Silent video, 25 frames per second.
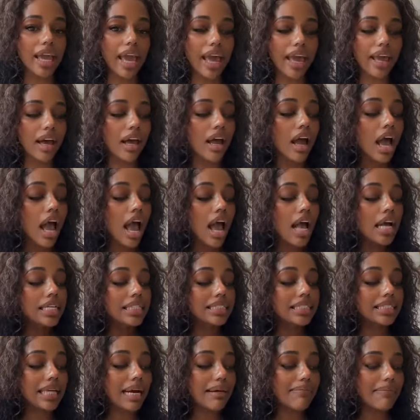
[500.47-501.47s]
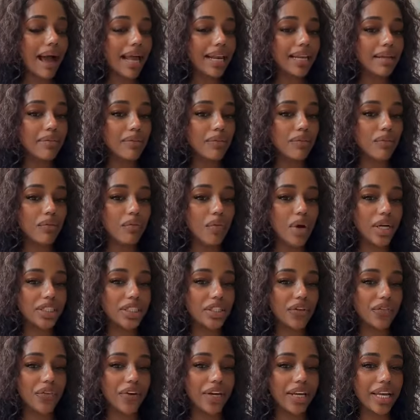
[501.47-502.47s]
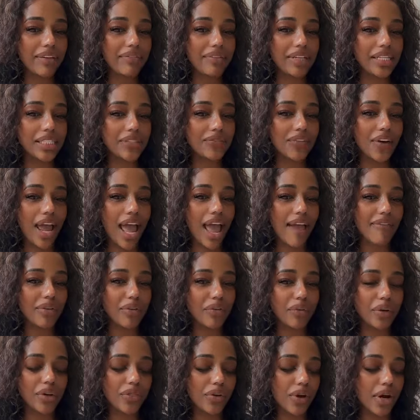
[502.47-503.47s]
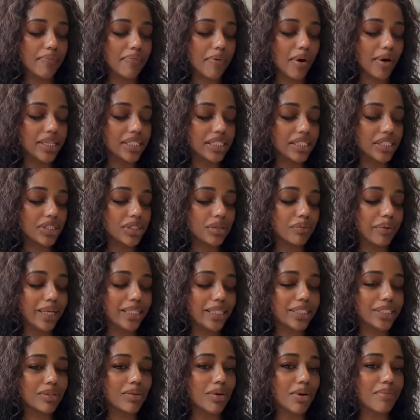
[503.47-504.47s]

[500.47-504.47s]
Yeah, somebody wants your forgiveness for having you in a third-party situation.